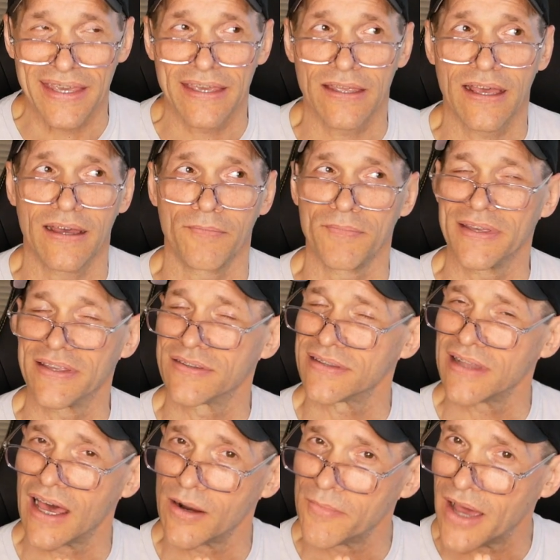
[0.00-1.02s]
It's
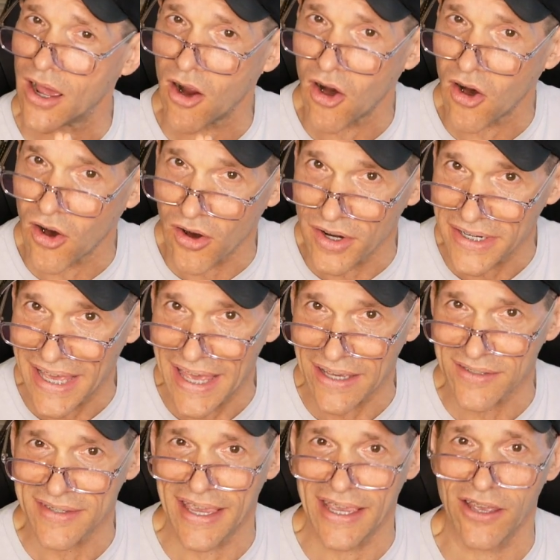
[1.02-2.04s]
not about hard
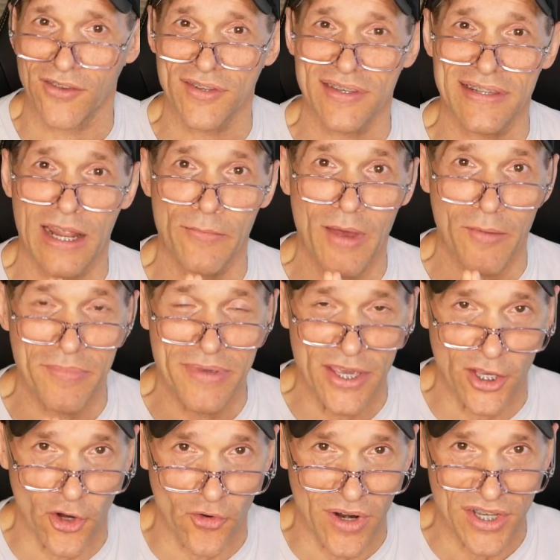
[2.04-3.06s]
exhales. It's not about
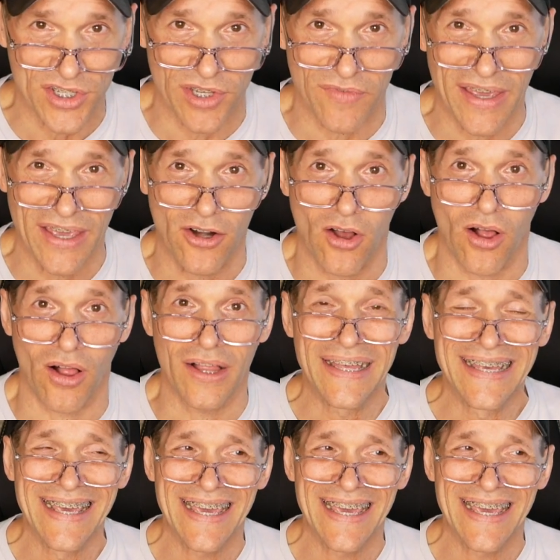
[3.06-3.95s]
being aggressive at all.